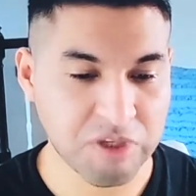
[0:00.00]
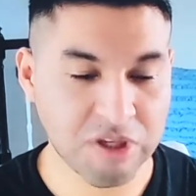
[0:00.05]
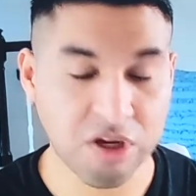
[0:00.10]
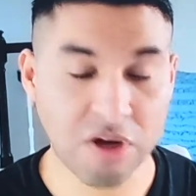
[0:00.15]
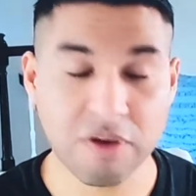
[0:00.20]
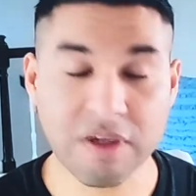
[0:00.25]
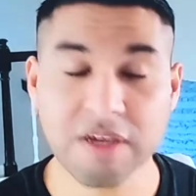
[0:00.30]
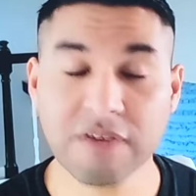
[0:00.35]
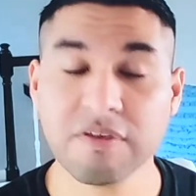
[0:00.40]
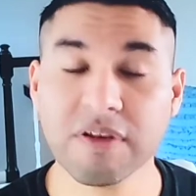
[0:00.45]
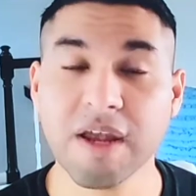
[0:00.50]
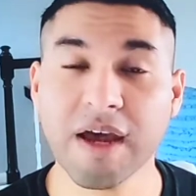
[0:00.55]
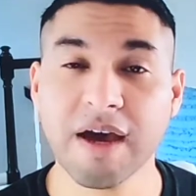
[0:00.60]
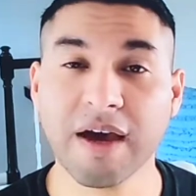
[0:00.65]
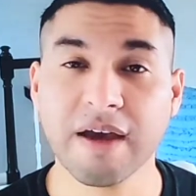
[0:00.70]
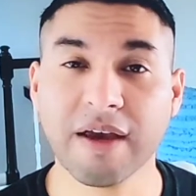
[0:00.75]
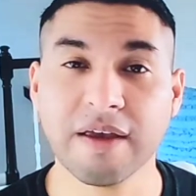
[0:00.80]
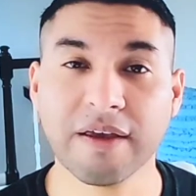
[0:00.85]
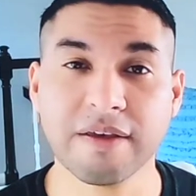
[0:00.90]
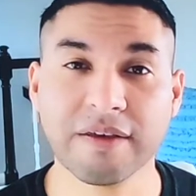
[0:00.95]
You know, even
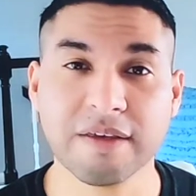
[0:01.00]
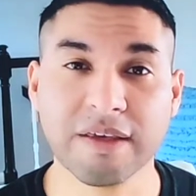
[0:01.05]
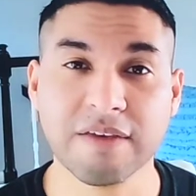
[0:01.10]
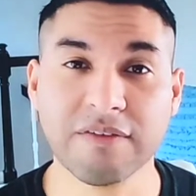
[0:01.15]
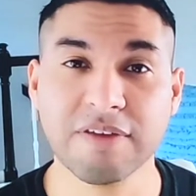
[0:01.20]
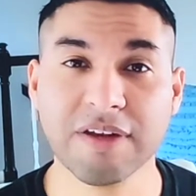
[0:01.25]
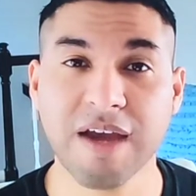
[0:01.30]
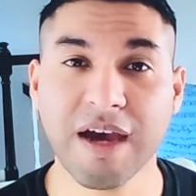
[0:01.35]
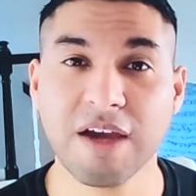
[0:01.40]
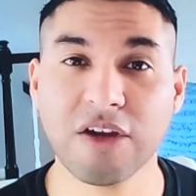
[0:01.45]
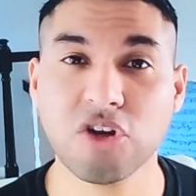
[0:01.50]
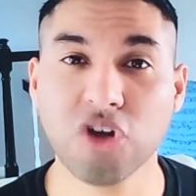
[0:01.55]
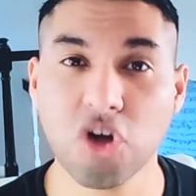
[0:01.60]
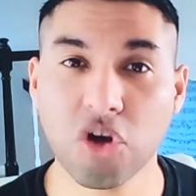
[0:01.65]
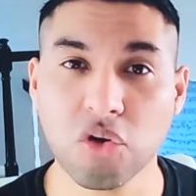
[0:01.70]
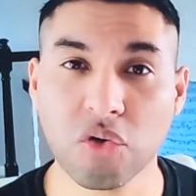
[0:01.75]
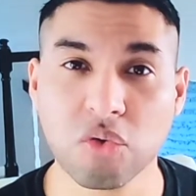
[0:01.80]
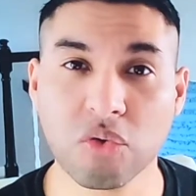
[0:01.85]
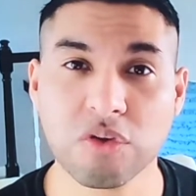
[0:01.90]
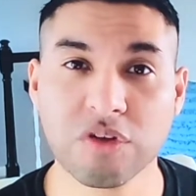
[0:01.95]
I, even I
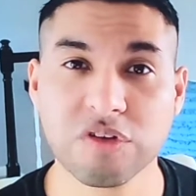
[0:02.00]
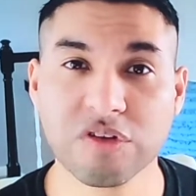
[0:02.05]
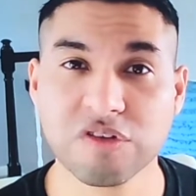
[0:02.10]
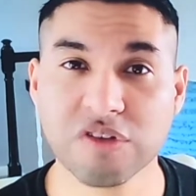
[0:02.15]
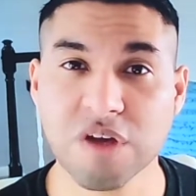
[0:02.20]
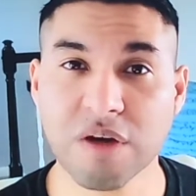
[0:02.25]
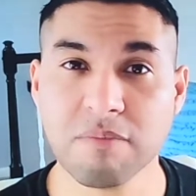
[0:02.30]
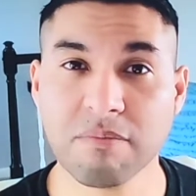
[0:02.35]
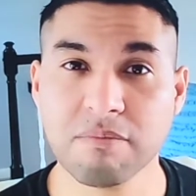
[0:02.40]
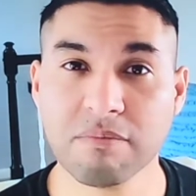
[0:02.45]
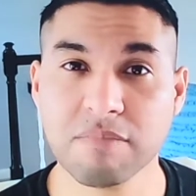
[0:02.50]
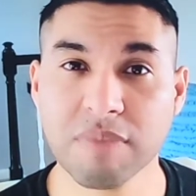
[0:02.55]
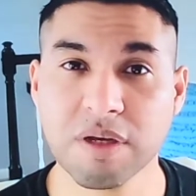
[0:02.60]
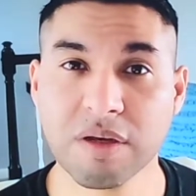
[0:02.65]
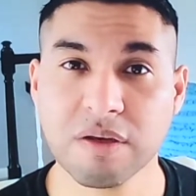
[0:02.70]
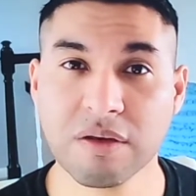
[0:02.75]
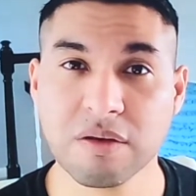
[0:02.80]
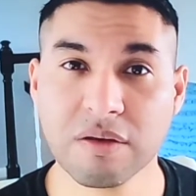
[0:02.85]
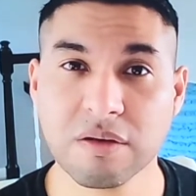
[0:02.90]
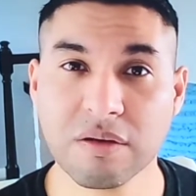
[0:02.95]
know some
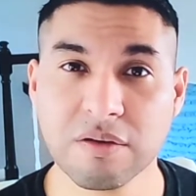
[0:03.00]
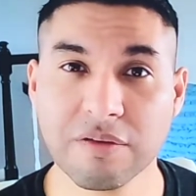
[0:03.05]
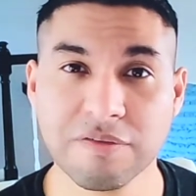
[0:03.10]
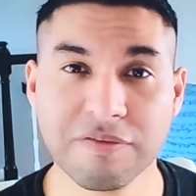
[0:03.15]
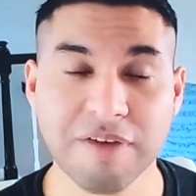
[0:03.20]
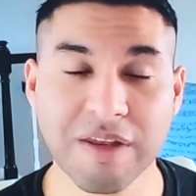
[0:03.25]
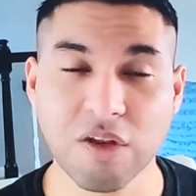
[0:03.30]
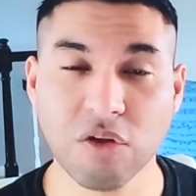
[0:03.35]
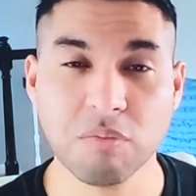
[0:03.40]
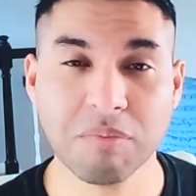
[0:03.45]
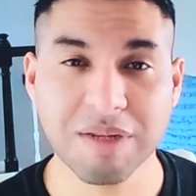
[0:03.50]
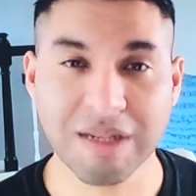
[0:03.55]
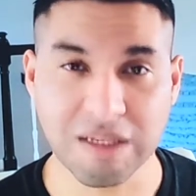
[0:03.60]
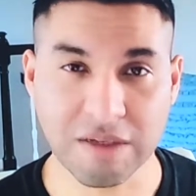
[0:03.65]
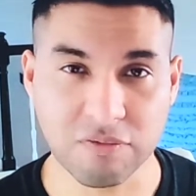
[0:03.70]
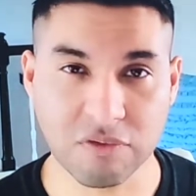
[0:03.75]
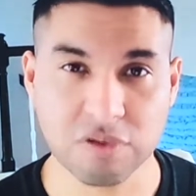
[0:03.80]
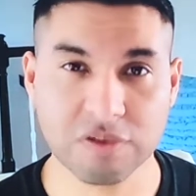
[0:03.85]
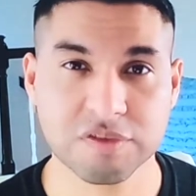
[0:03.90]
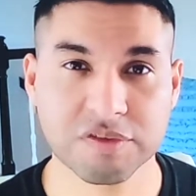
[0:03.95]
fellow
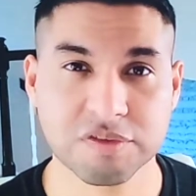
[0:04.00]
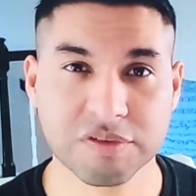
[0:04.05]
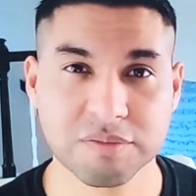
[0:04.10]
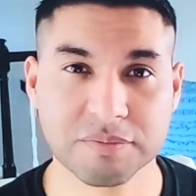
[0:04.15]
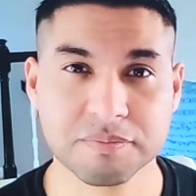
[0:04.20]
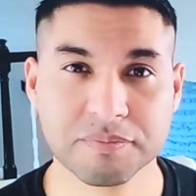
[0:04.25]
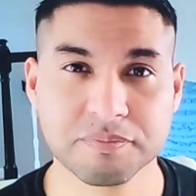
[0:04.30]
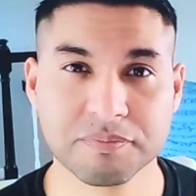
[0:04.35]
believers